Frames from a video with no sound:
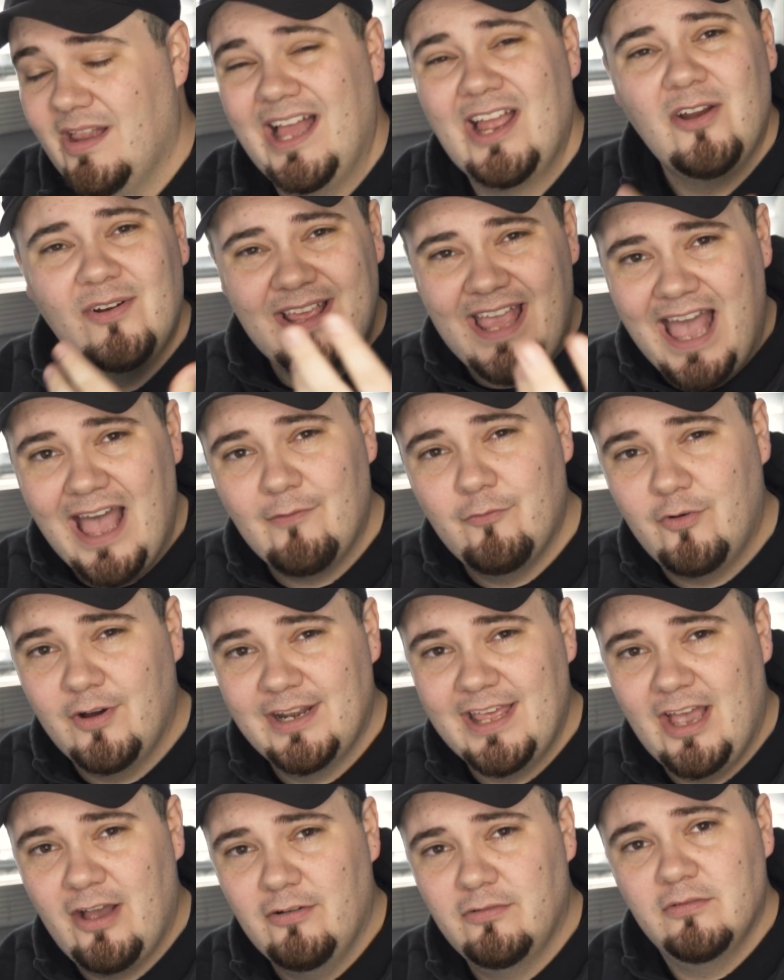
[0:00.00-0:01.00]
I already have
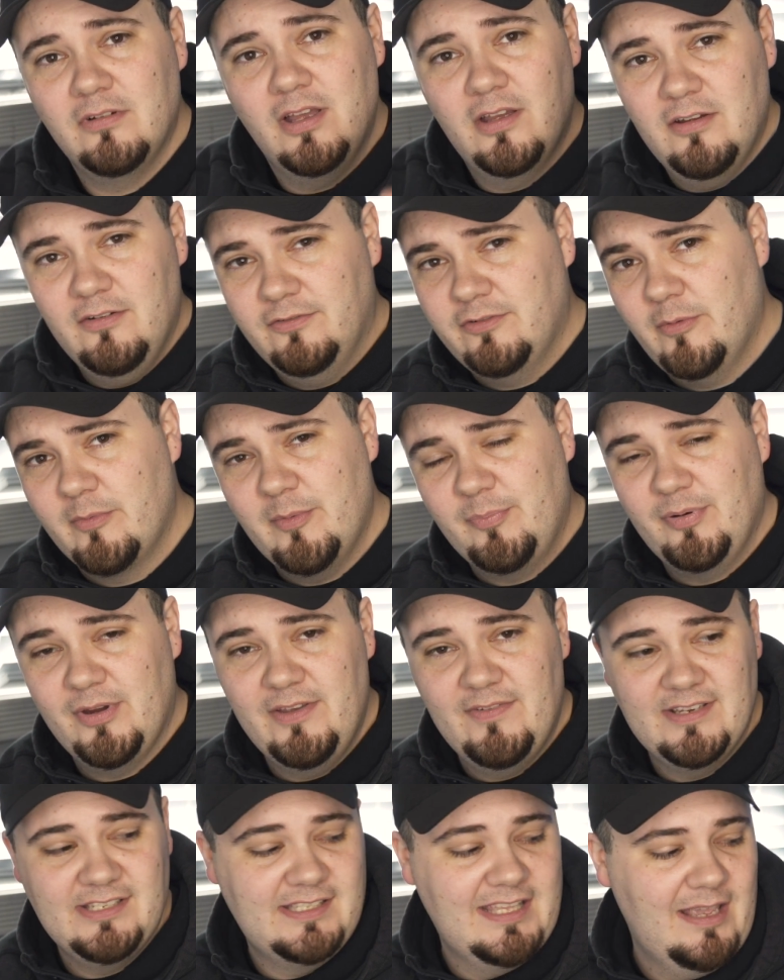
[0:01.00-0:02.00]
one out from a
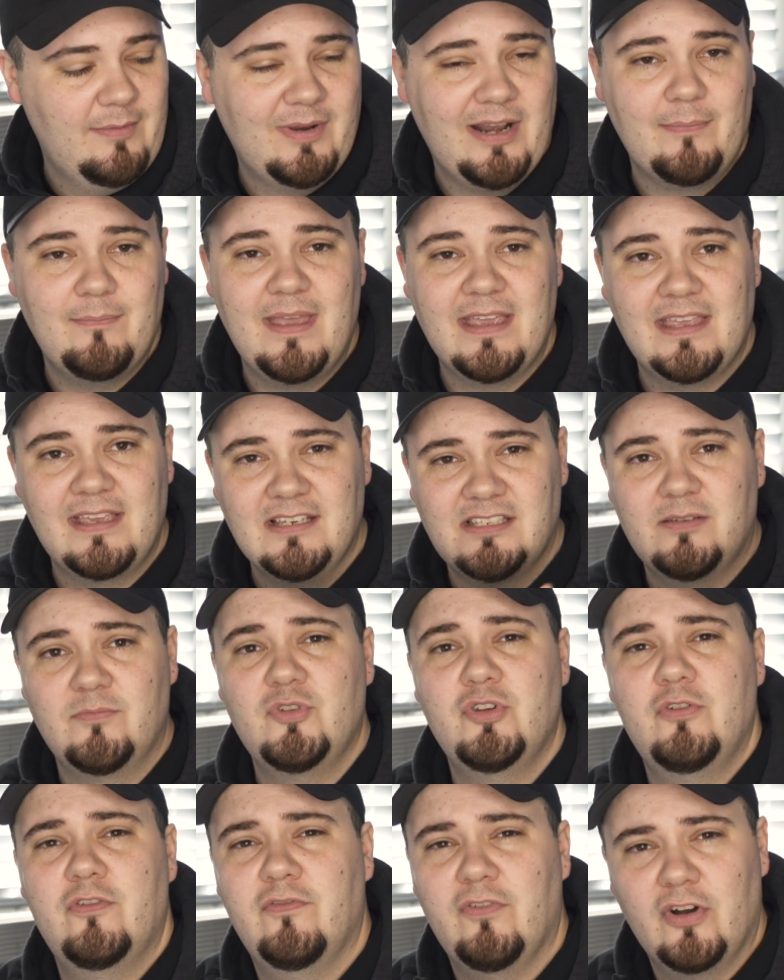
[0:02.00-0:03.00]
previous thing, but I'm making some
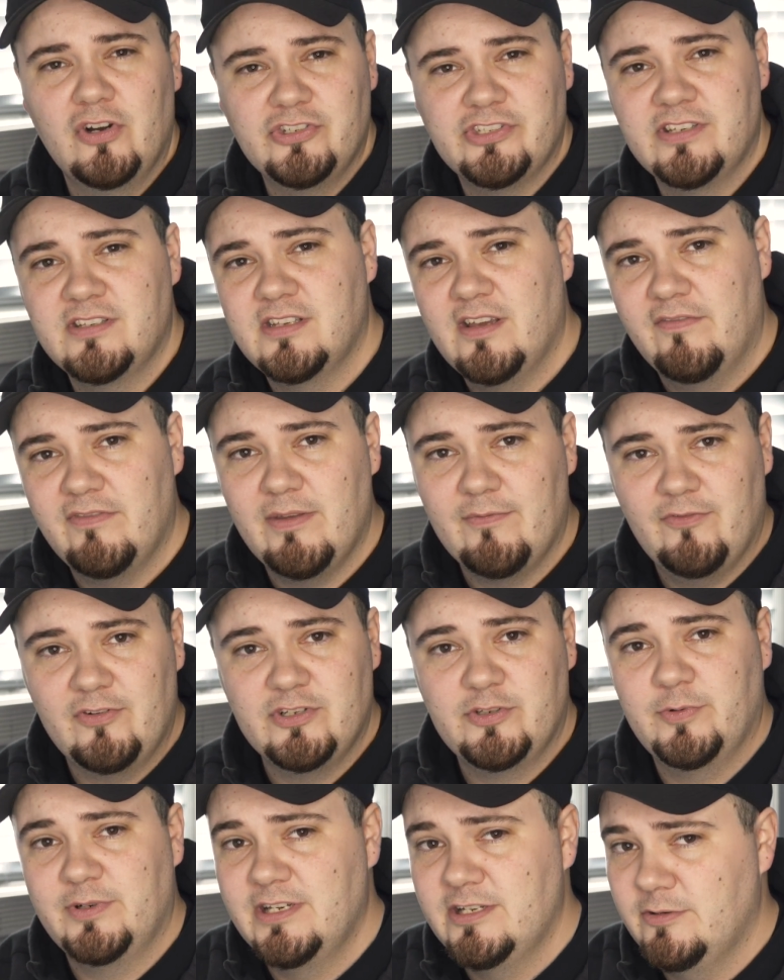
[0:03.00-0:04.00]
new versions of them for
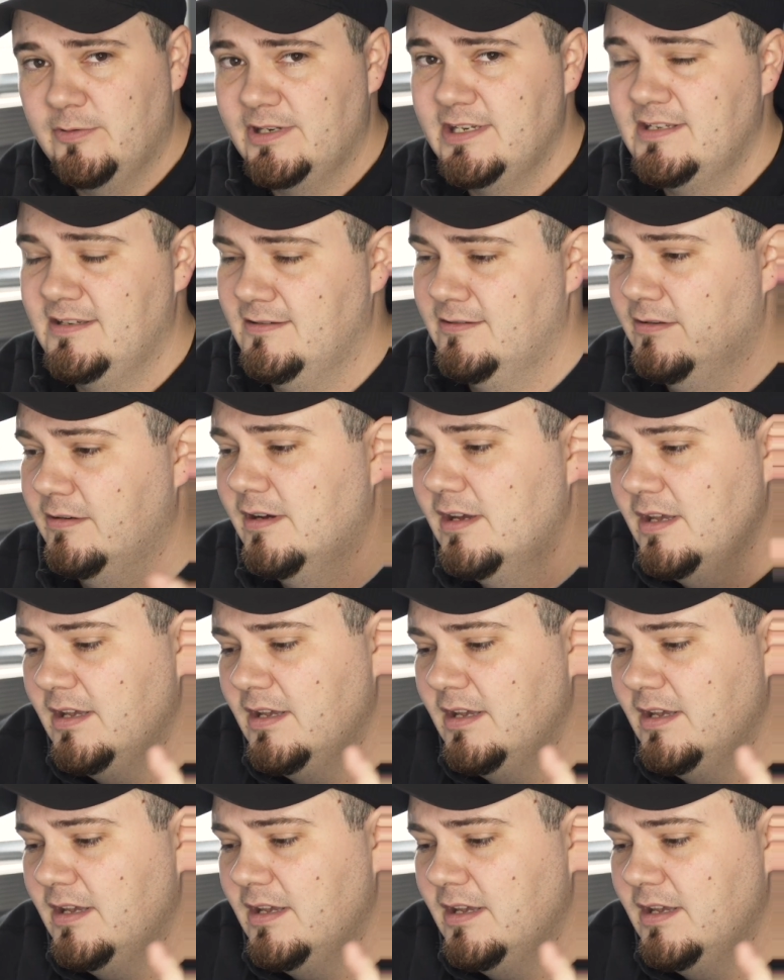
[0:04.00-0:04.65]
2022.